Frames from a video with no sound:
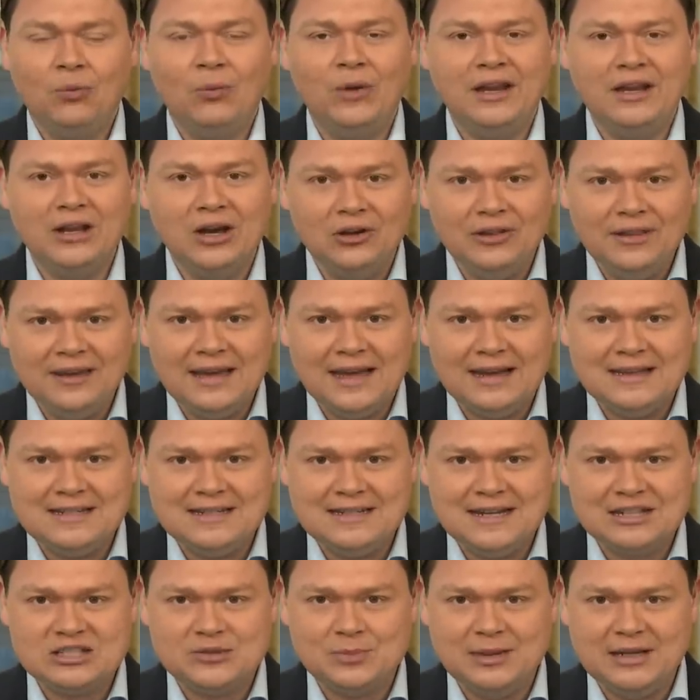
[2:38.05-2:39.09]
We know the
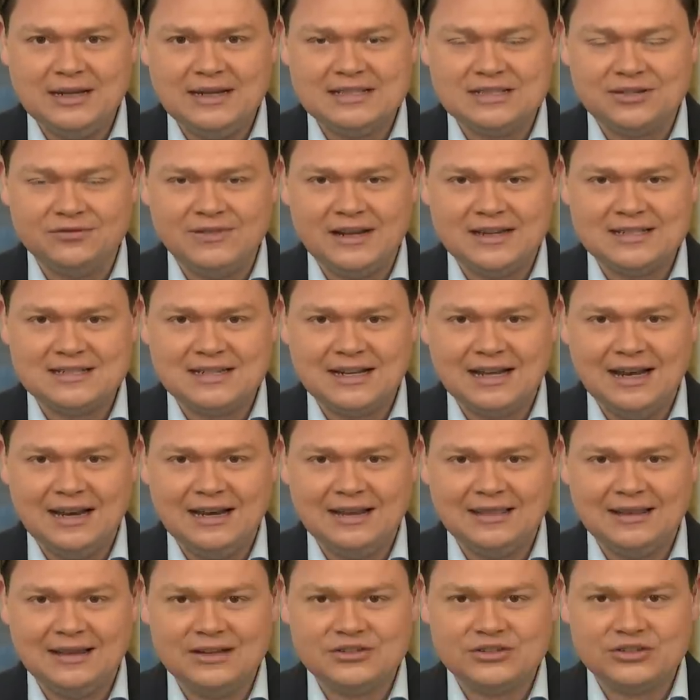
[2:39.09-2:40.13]
NTSB is
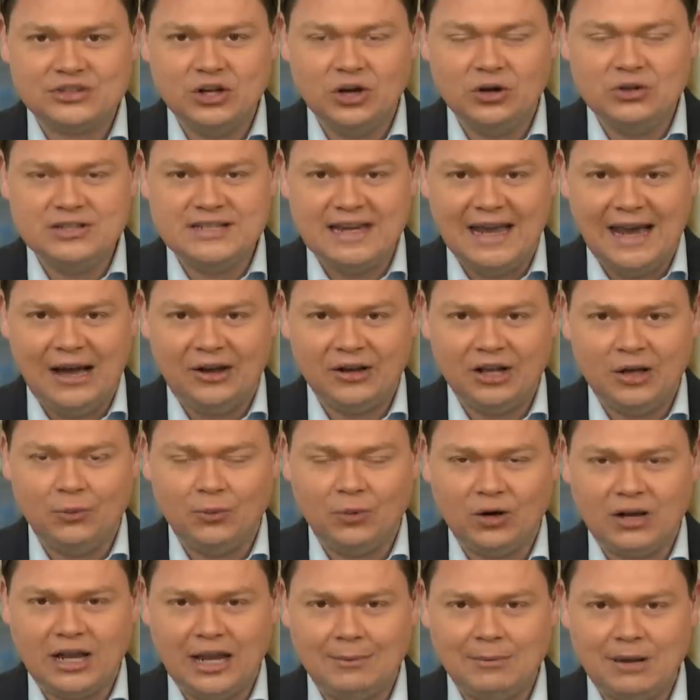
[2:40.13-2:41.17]
investigating this. No doubt it
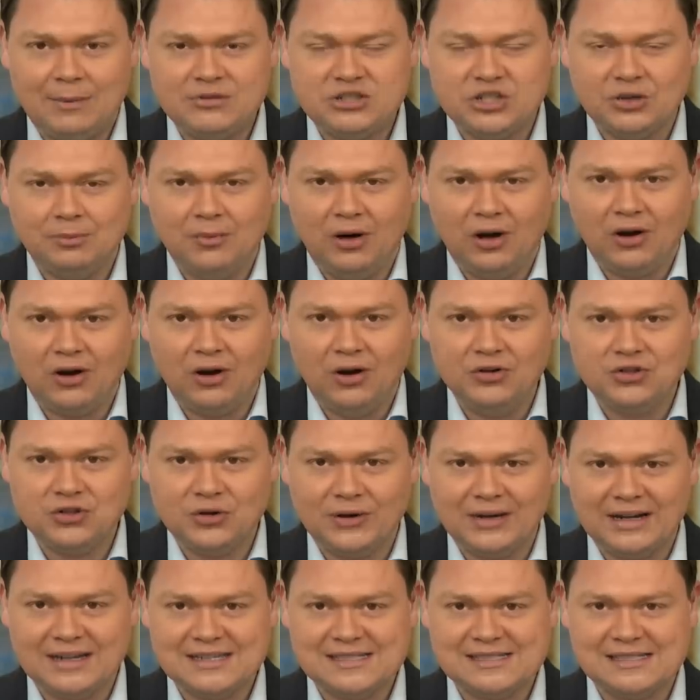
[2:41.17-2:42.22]
will come up tomorrow
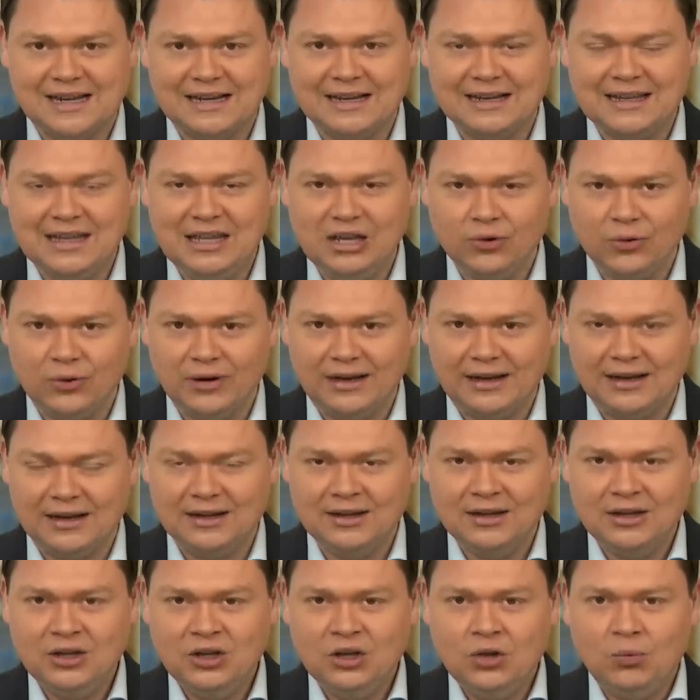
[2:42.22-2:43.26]
during a Senate hearing
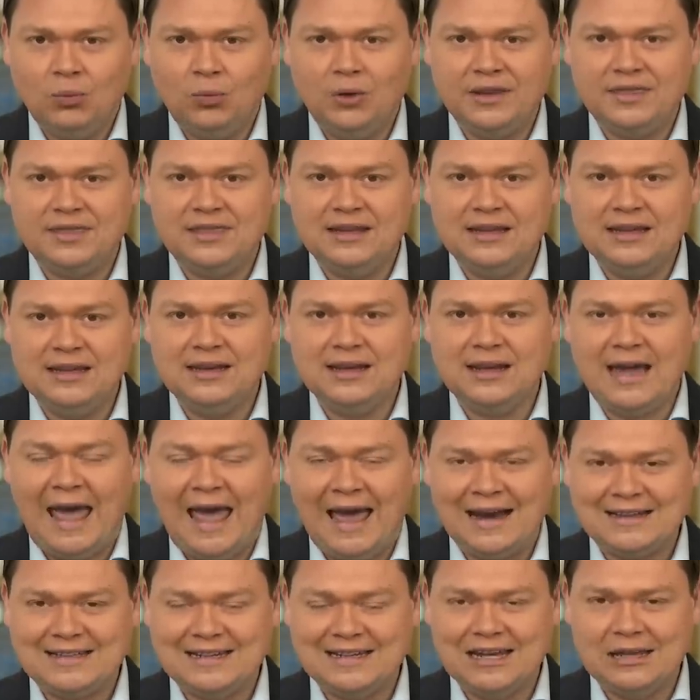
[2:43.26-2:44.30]
with the
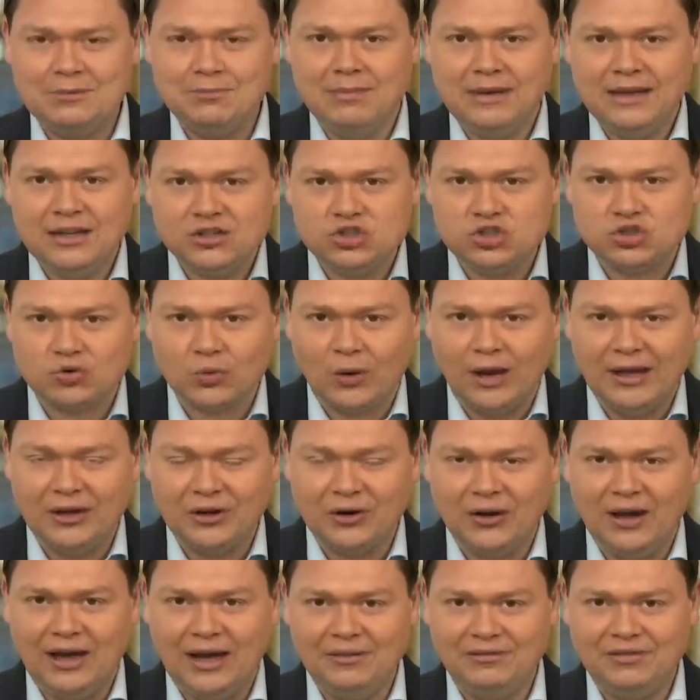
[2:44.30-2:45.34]
acting
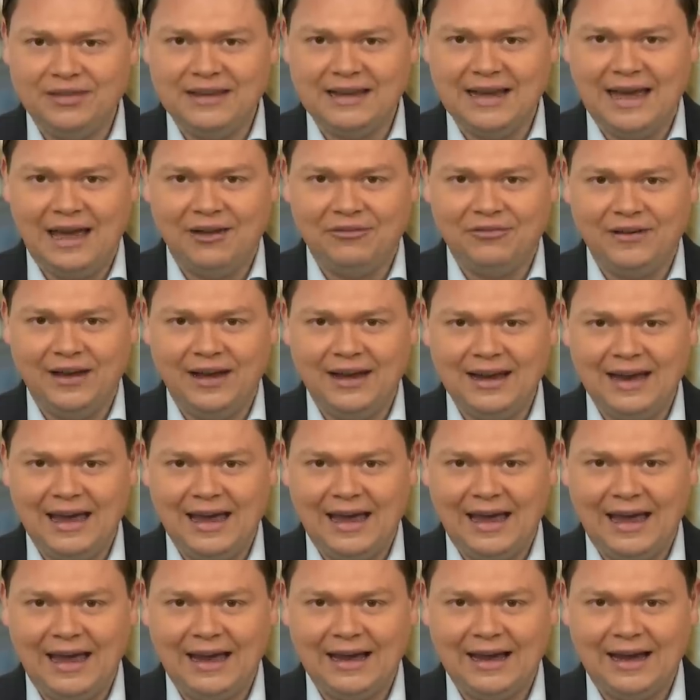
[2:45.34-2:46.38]
administrator of the
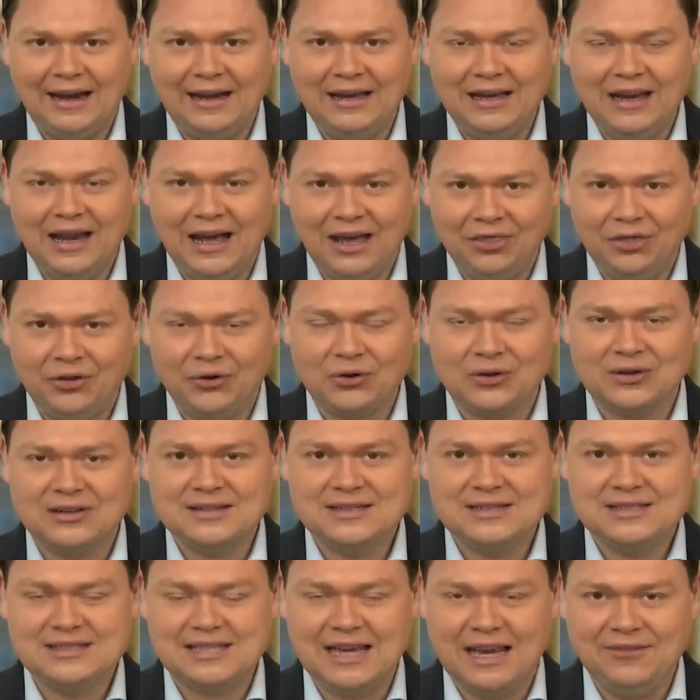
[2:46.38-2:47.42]
FAA. Another
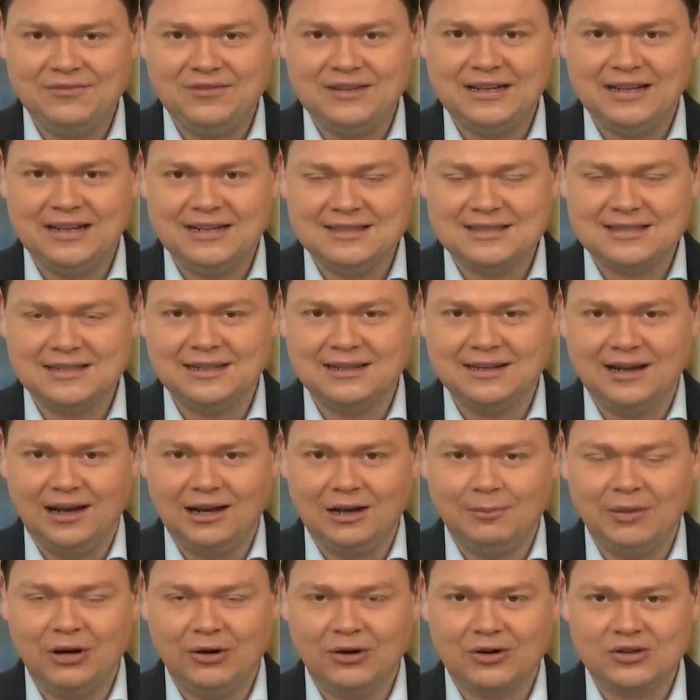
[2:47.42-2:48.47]
safety incident on
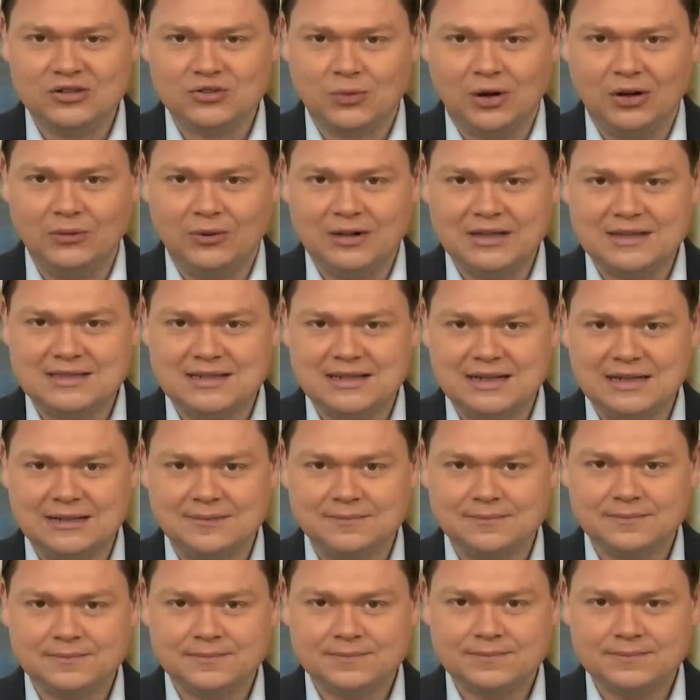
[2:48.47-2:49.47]
America's runways, Done.